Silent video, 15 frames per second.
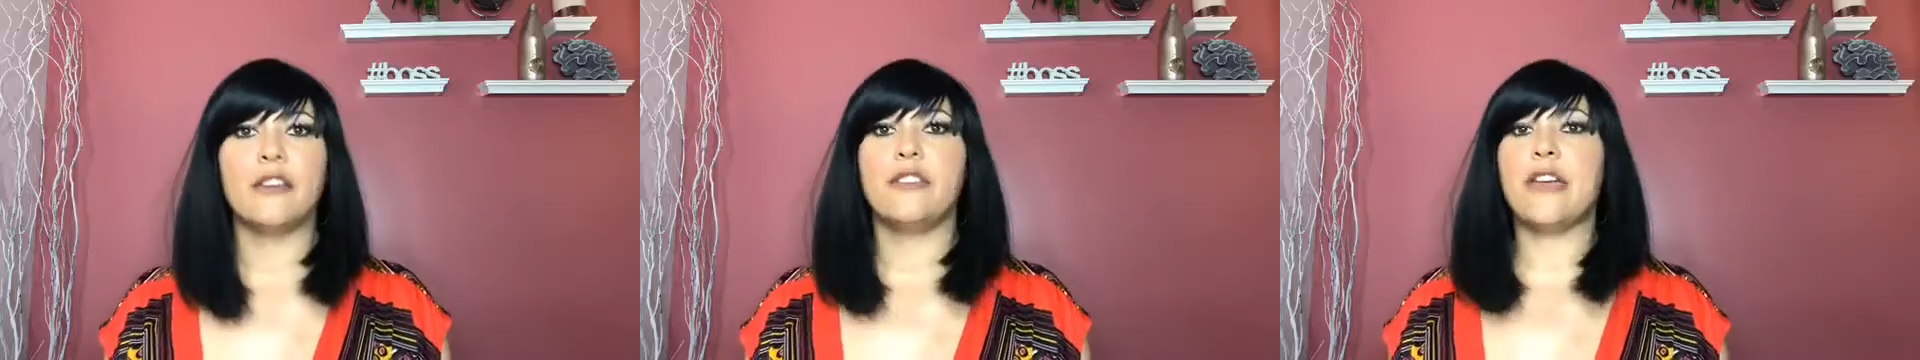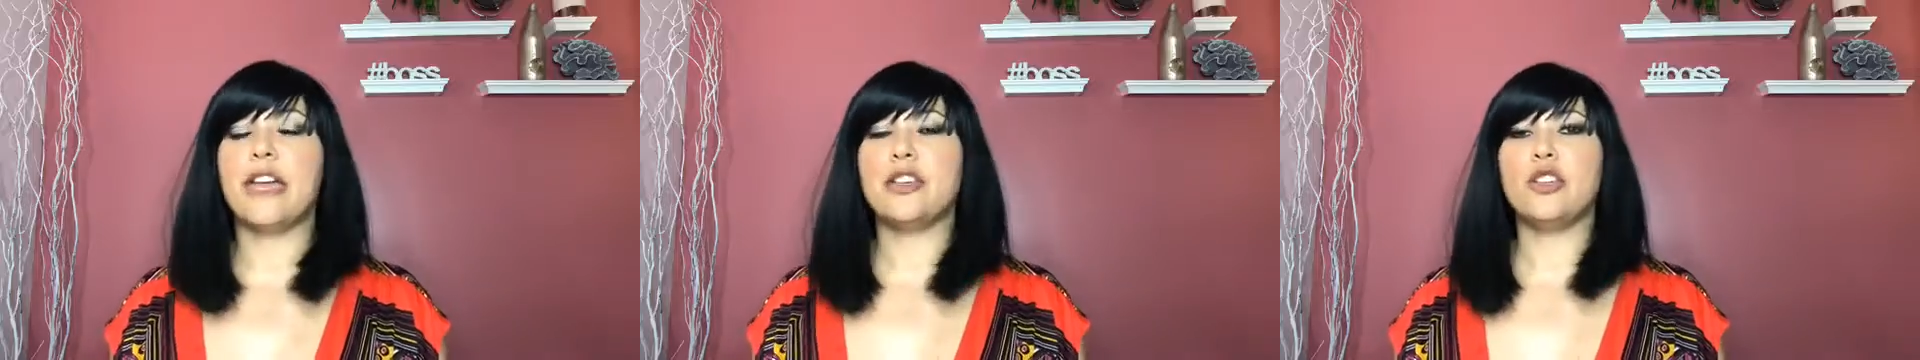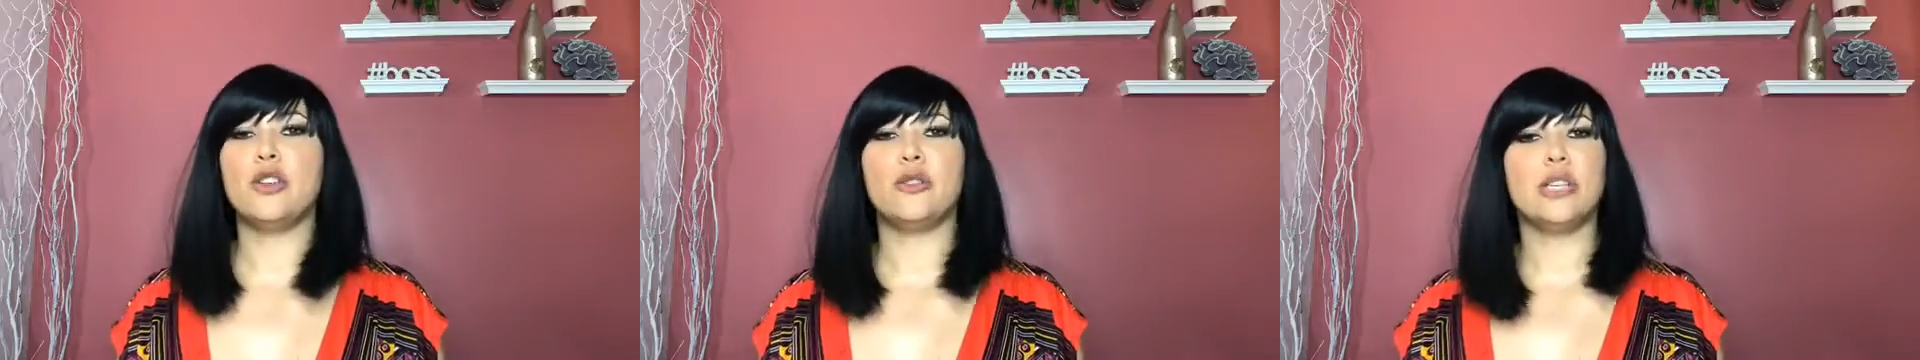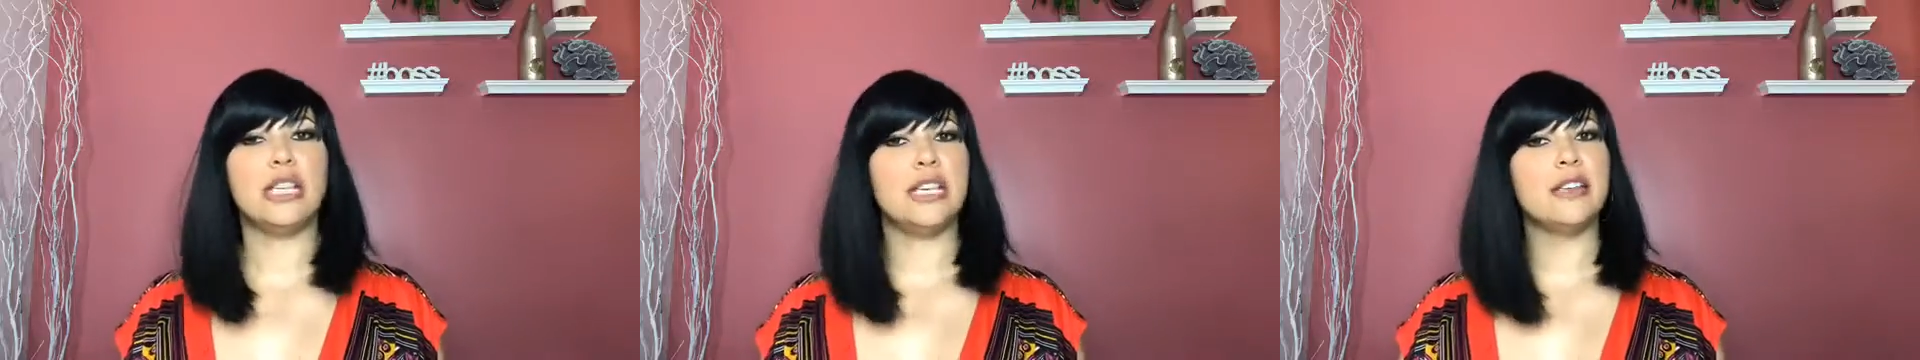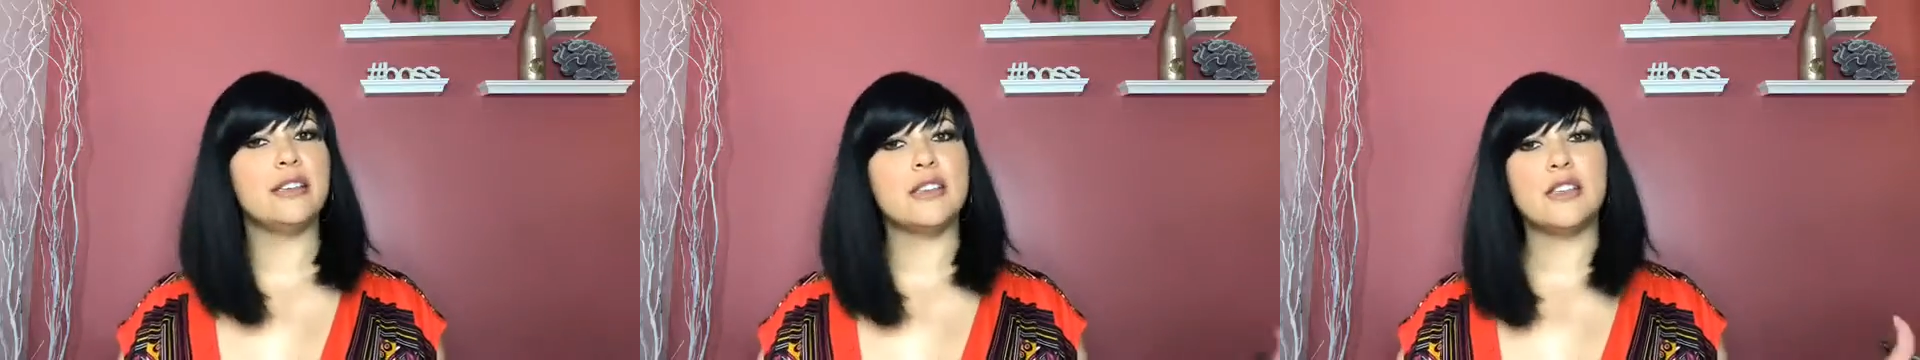then you
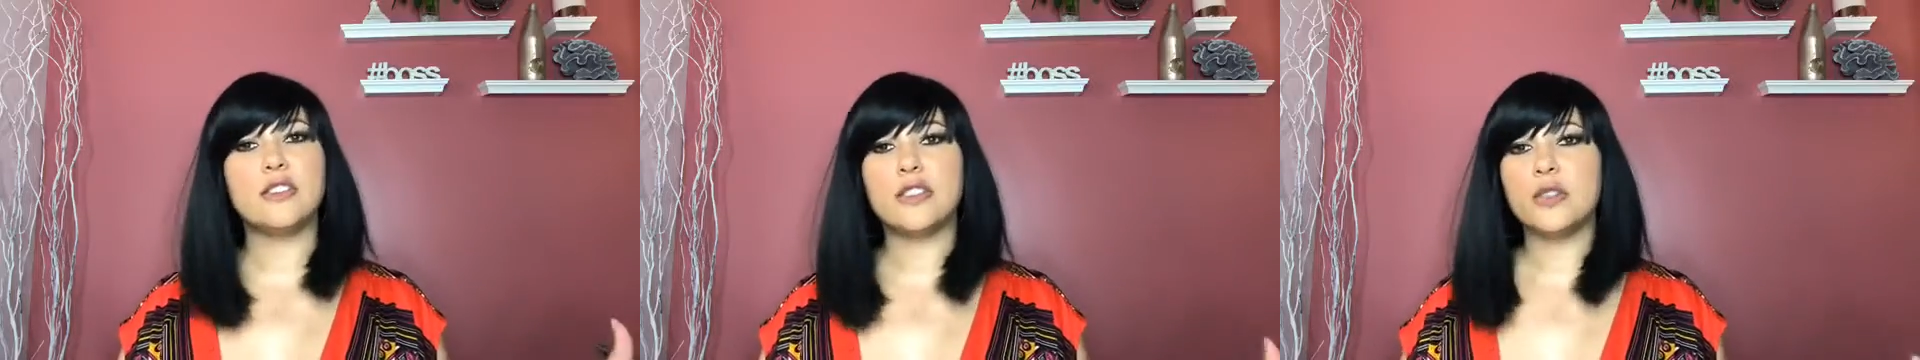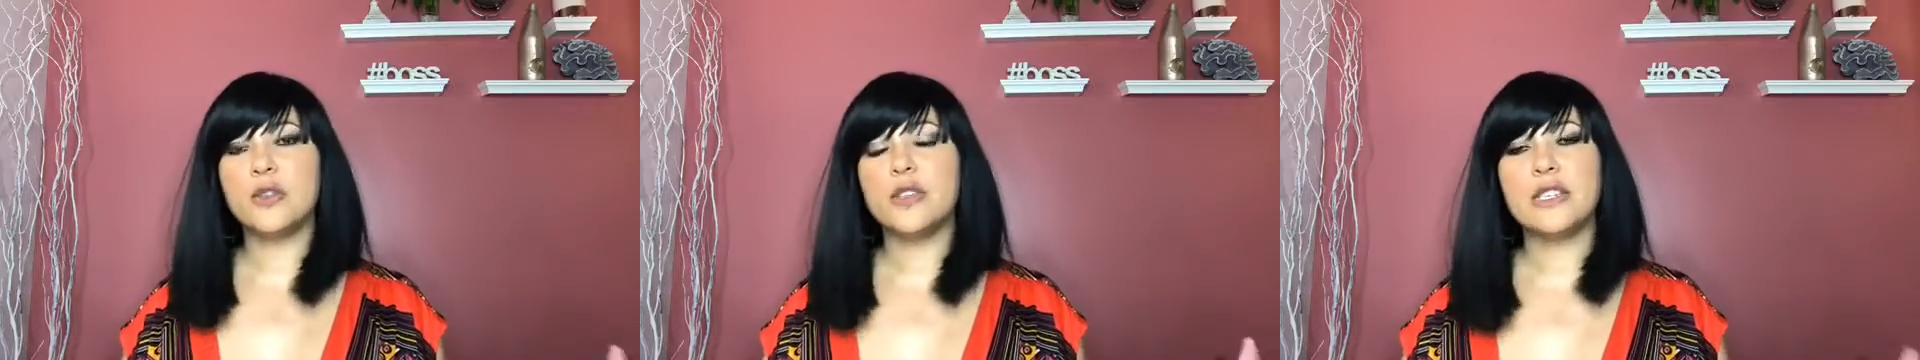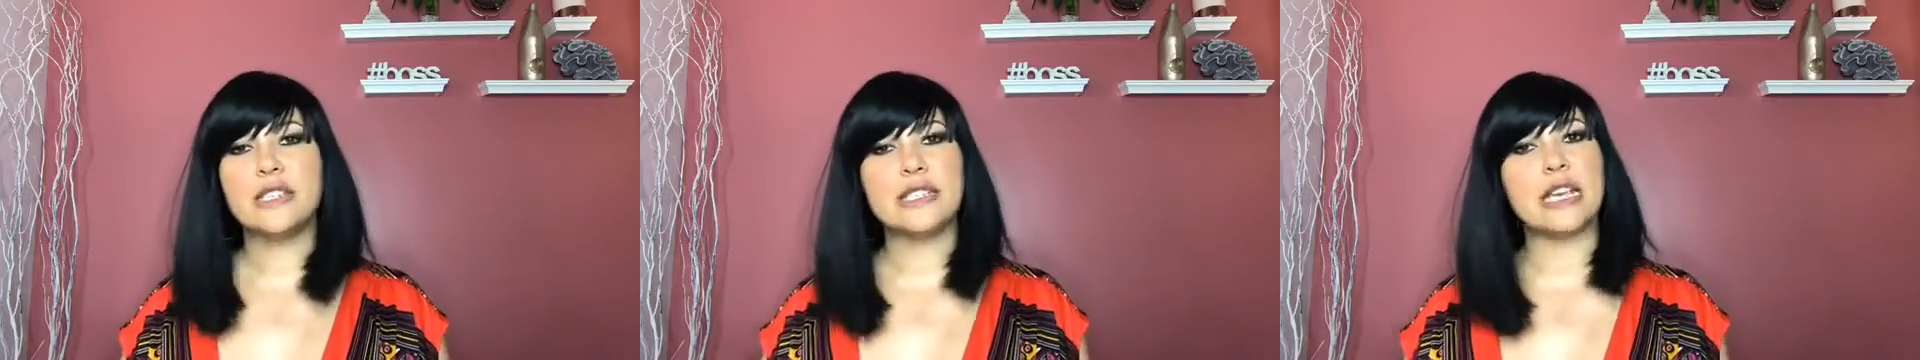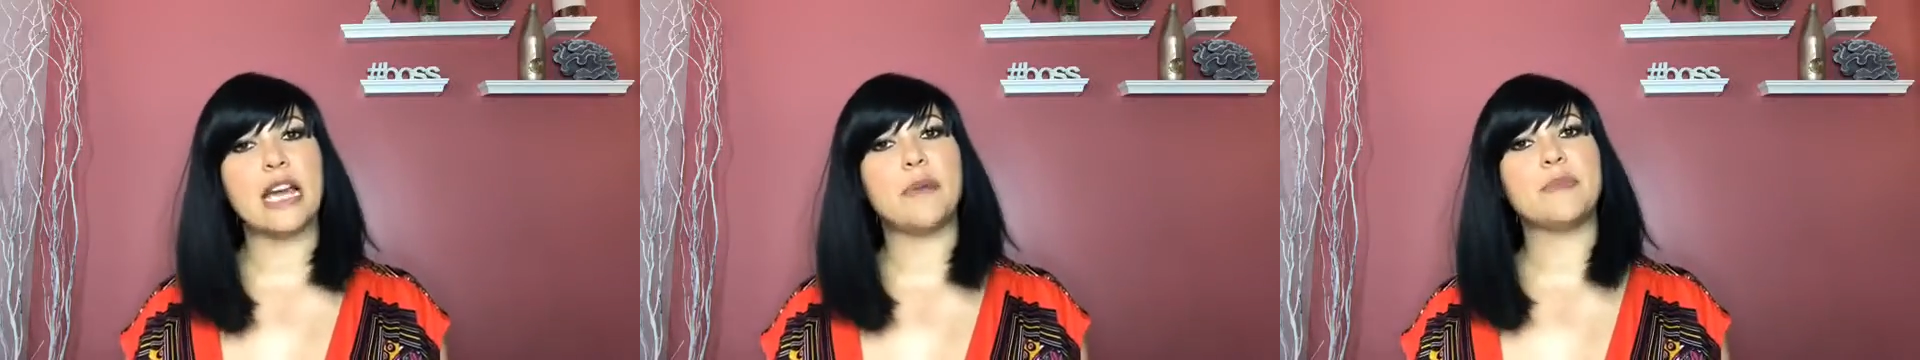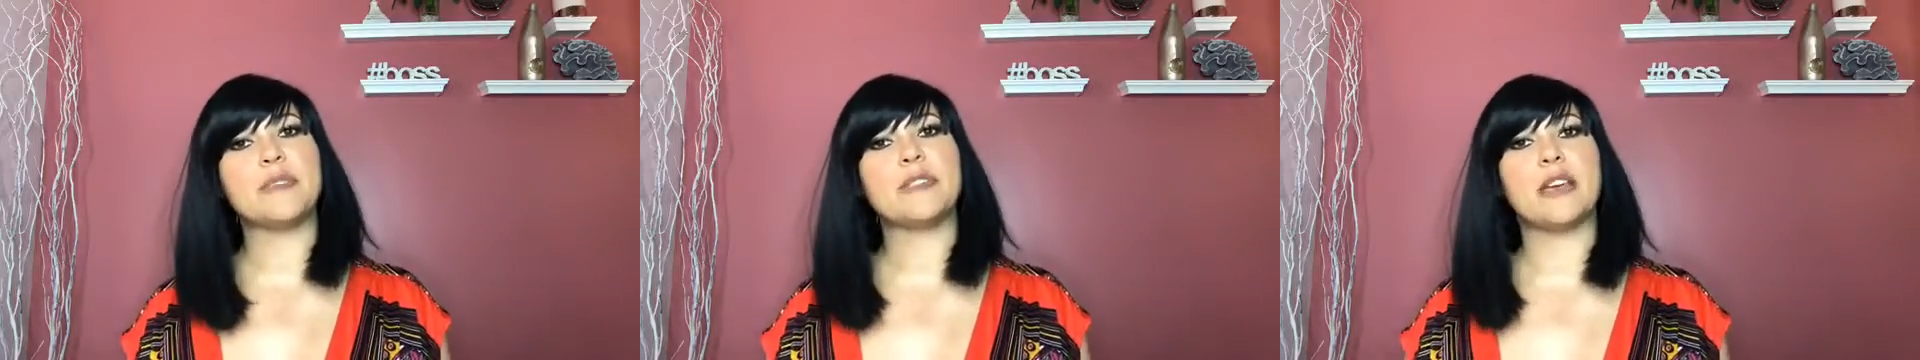need to do the steps